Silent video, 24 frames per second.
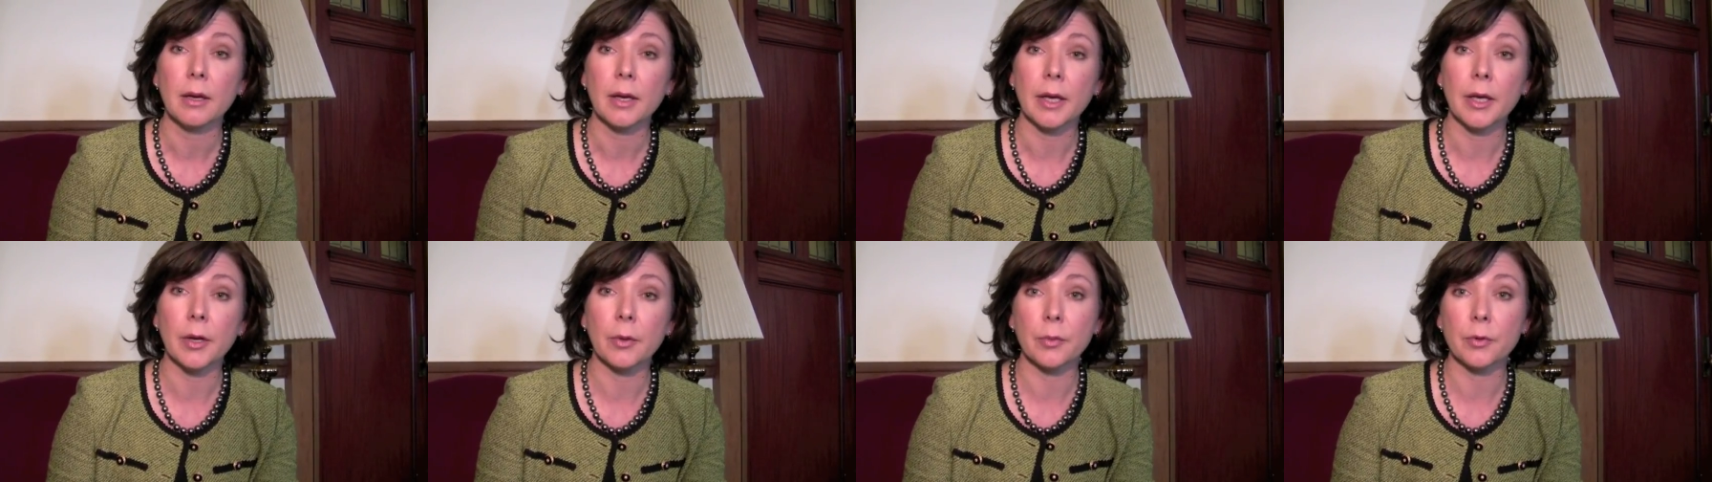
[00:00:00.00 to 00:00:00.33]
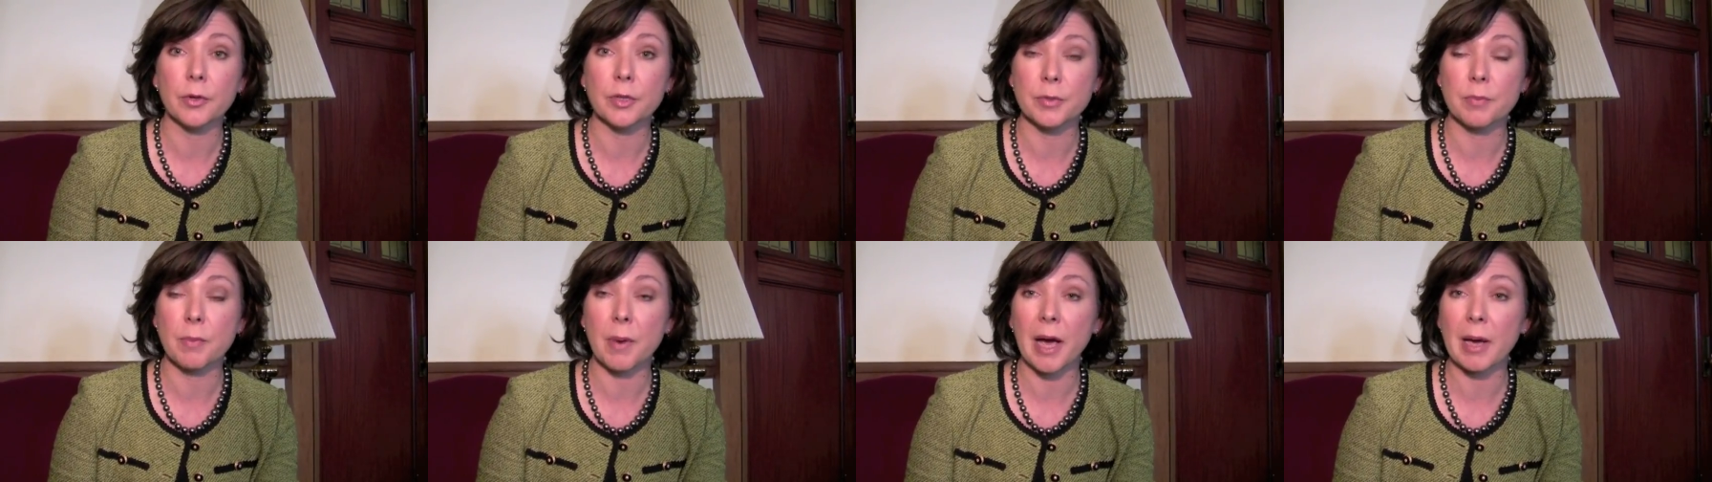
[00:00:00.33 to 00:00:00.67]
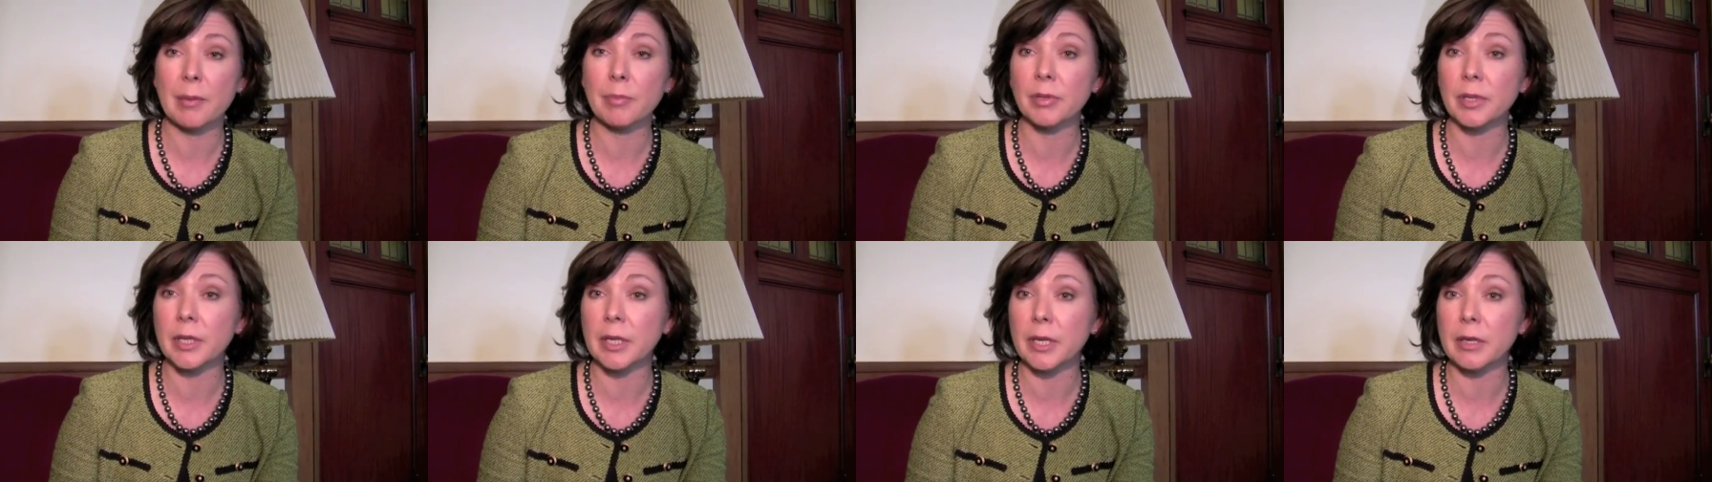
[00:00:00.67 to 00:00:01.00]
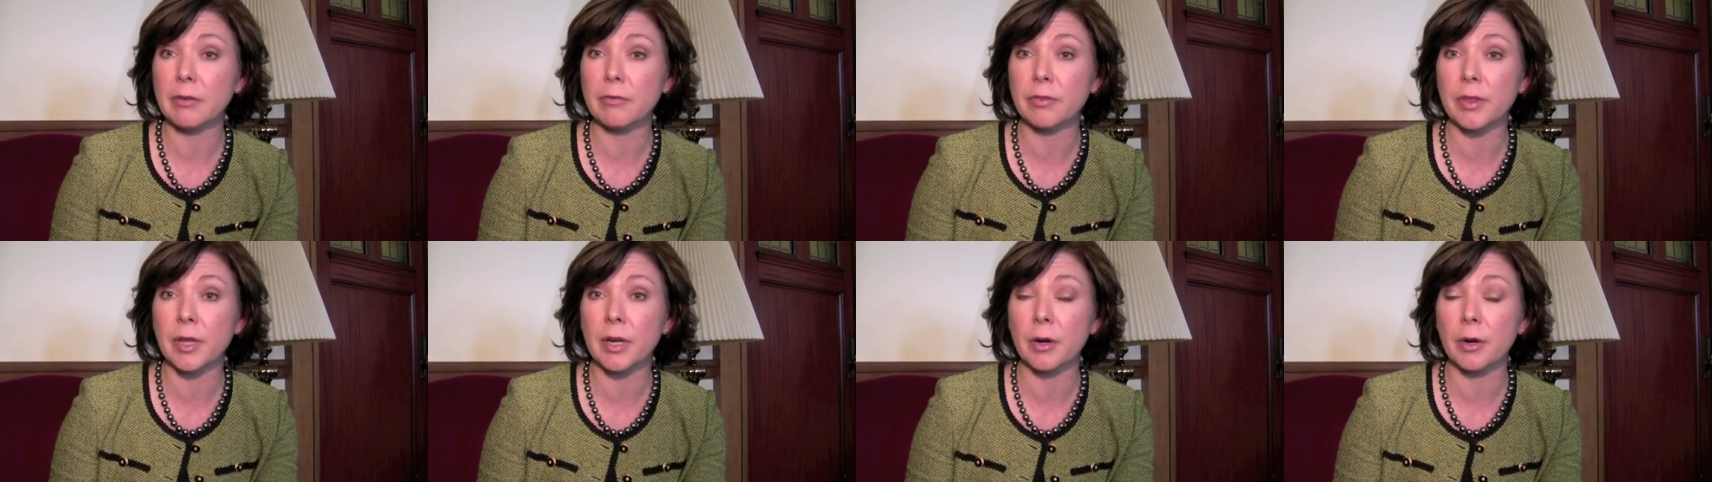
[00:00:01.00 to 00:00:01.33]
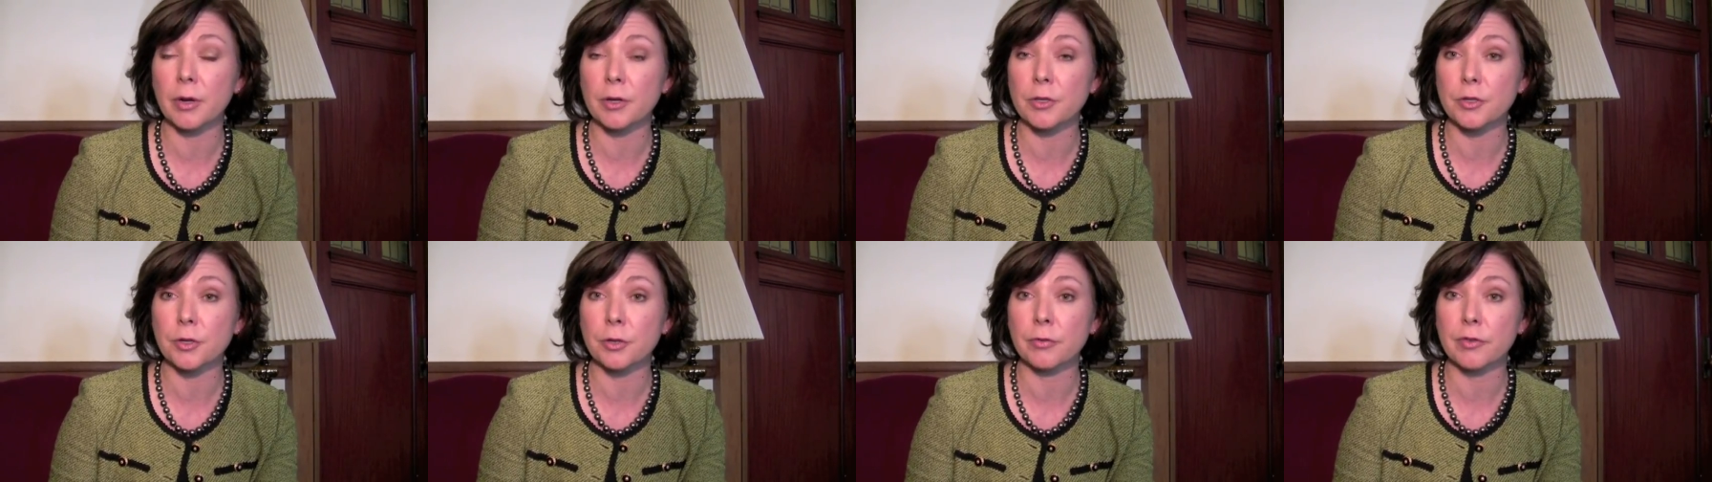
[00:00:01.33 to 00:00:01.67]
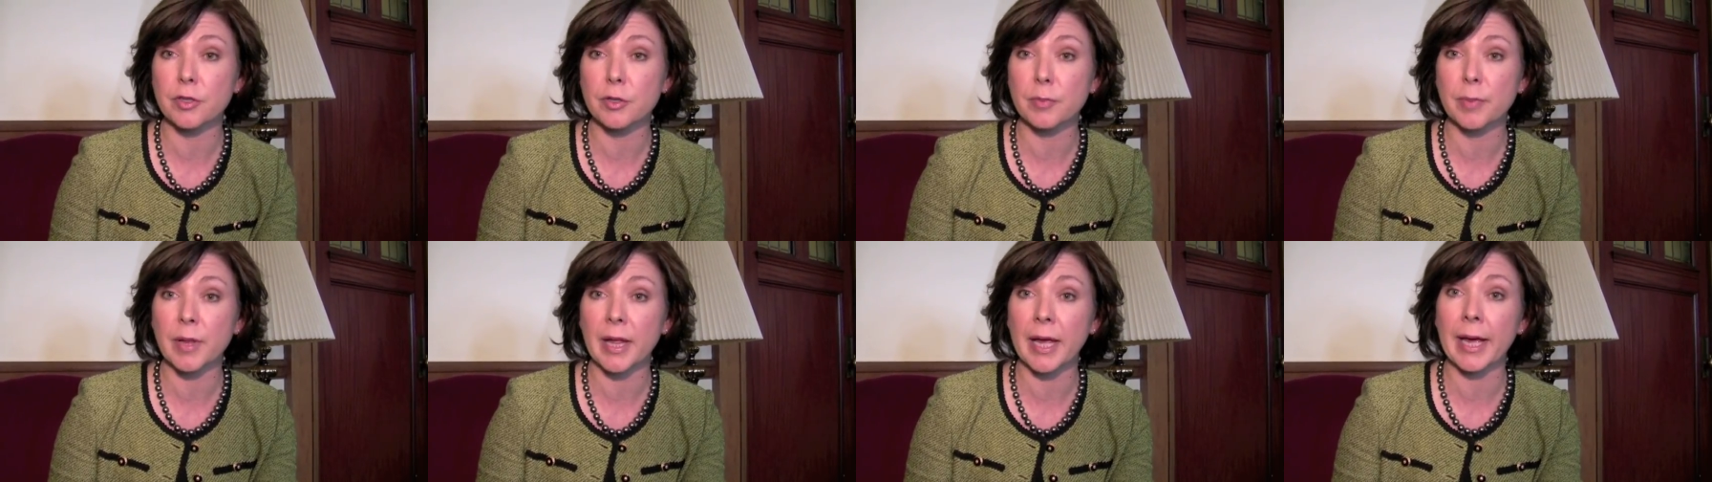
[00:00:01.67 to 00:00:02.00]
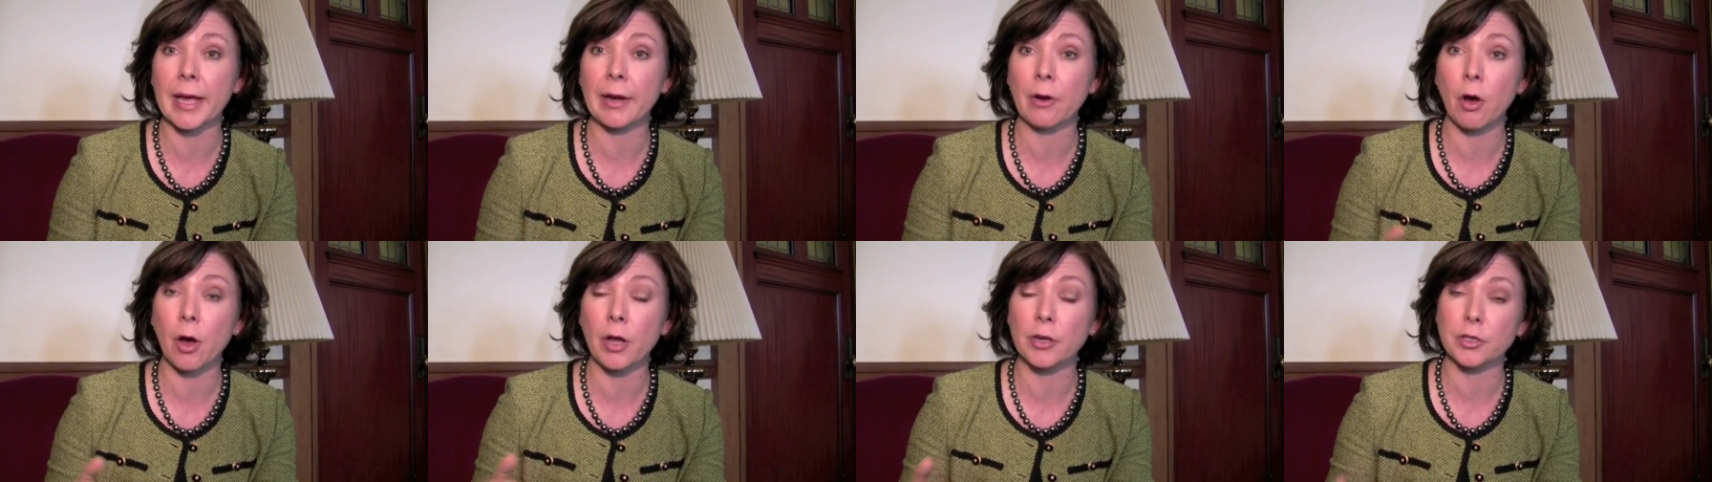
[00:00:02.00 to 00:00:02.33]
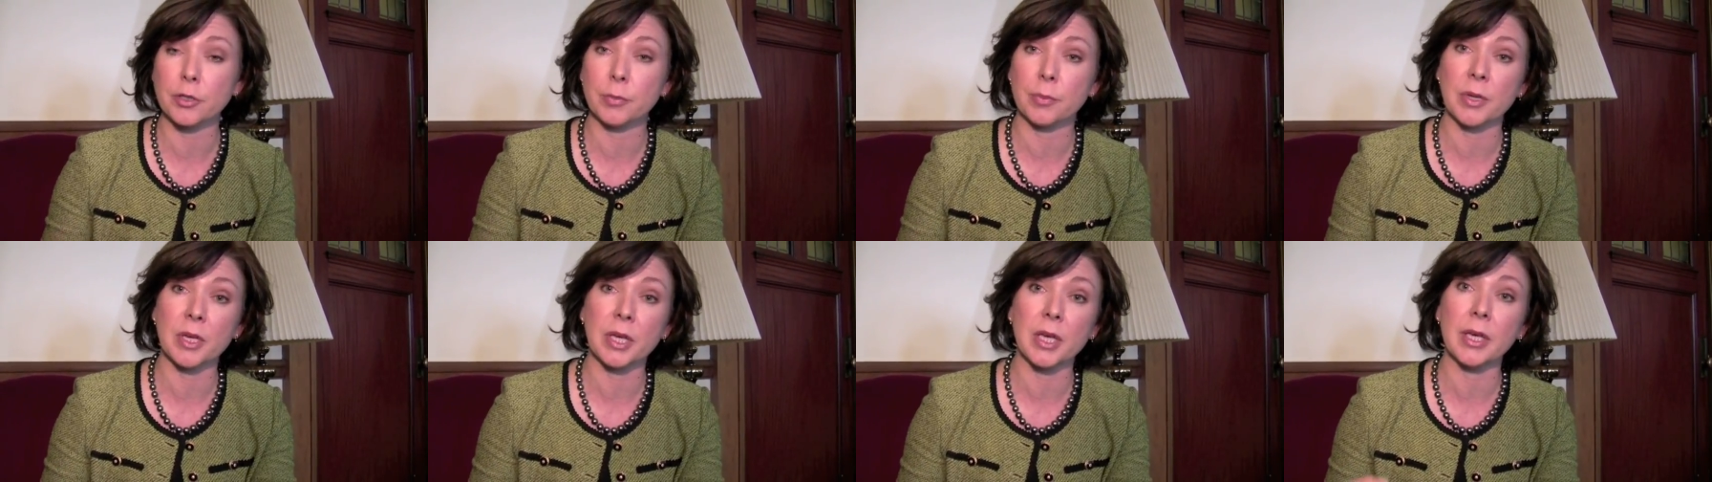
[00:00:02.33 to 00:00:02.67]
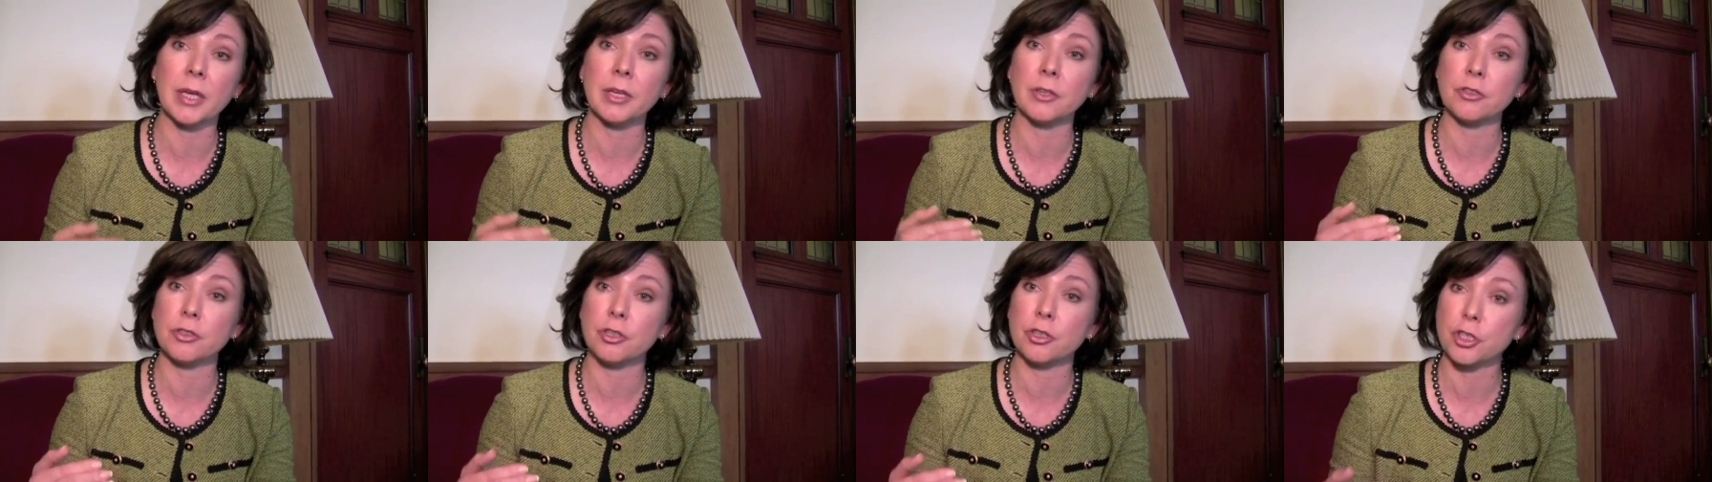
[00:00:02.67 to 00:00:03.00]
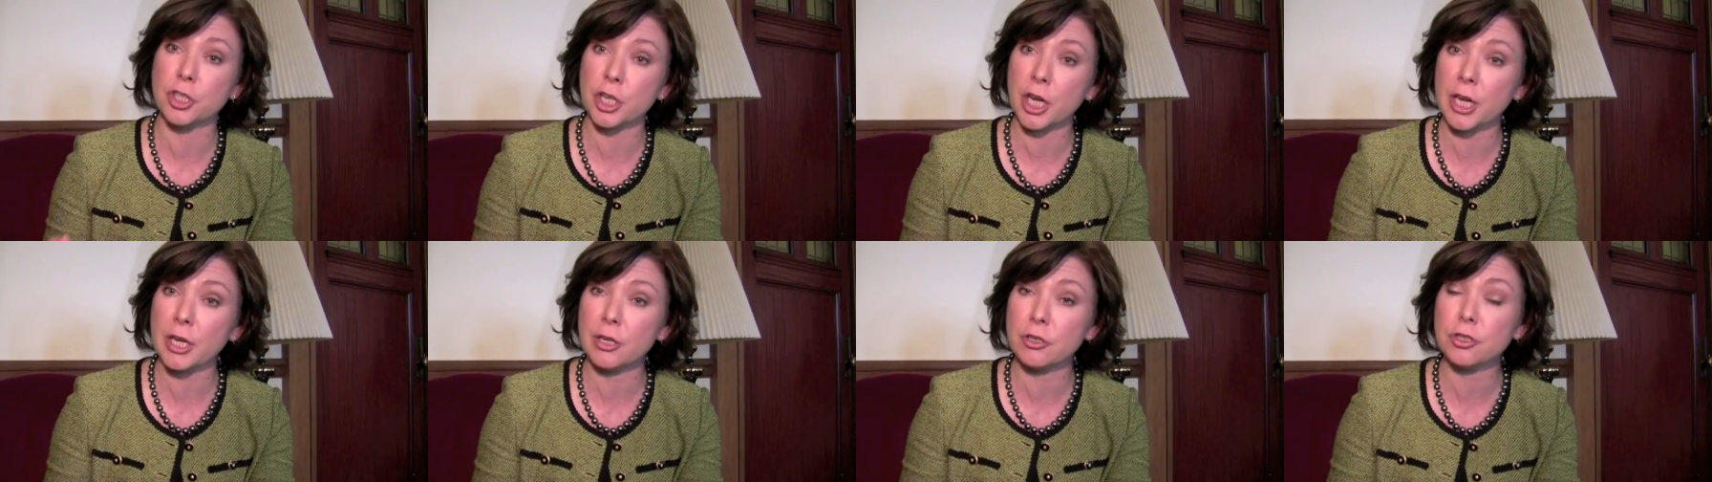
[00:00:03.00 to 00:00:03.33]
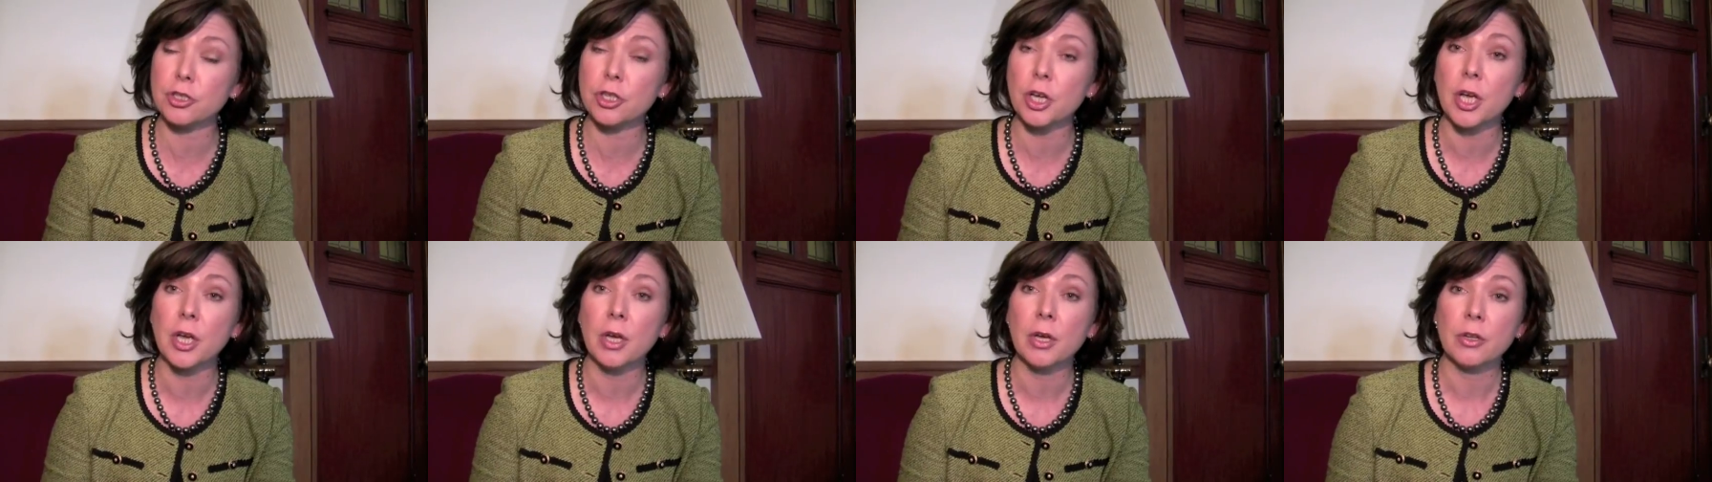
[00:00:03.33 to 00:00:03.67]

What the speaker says: It was my belief that our service plan ought to begin to change